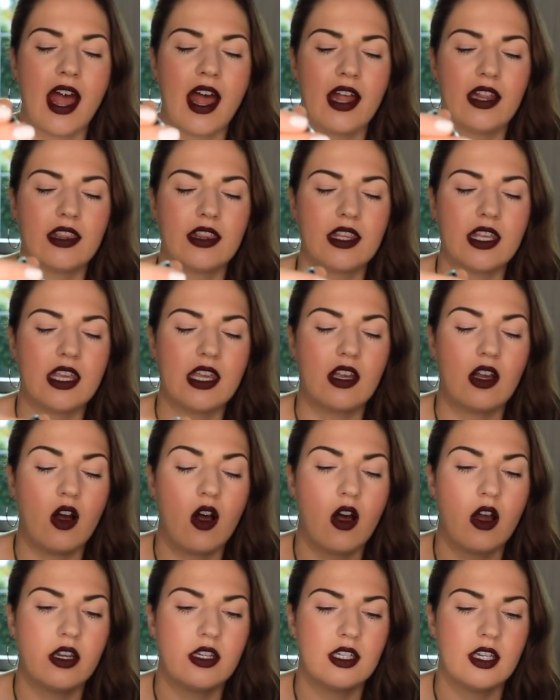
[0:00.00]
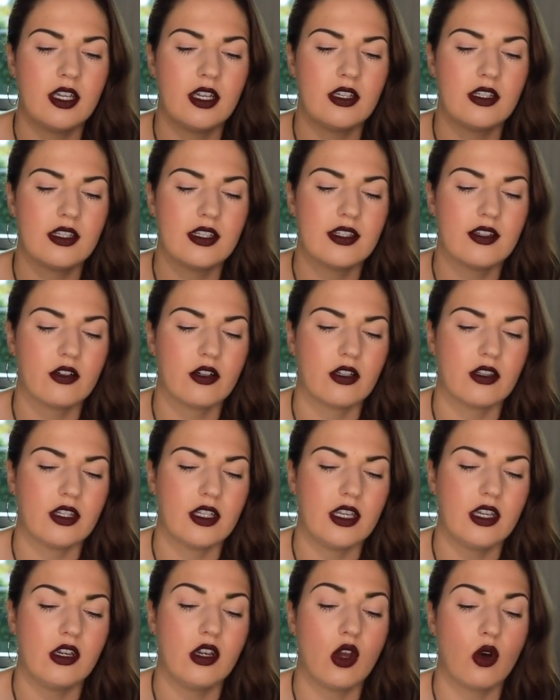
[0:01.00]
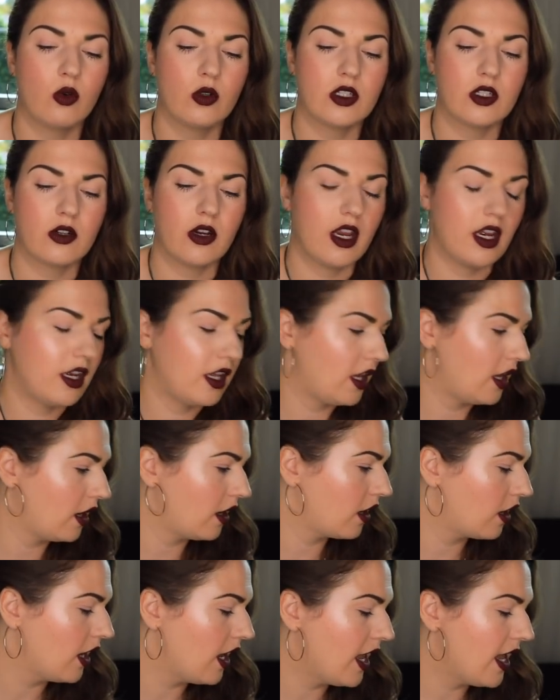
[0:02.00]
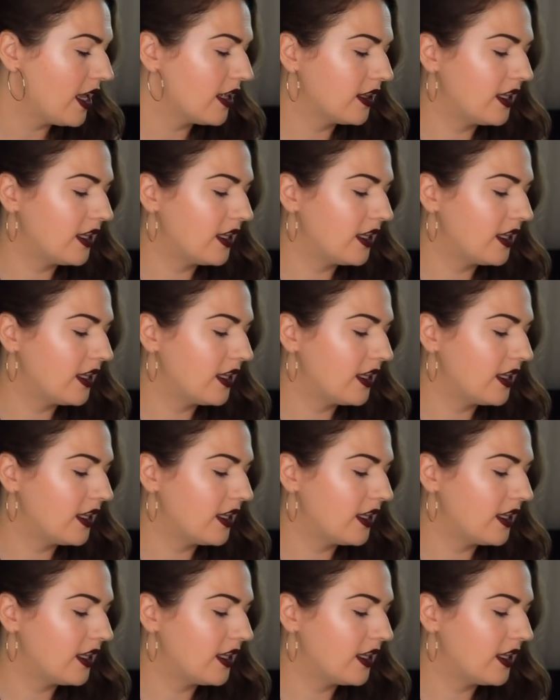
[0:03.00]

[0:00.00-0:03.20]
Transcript: at the contents, or the notes are in here.